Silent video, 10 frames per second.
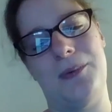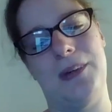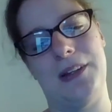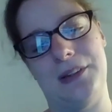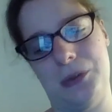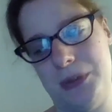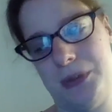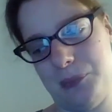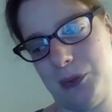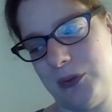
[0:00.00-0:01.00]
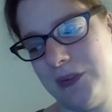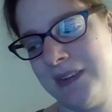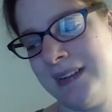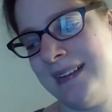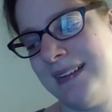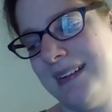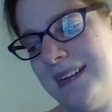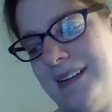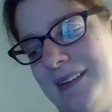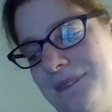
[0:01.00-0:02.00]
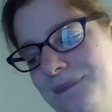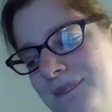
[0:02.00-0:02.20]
from other people mm-hmm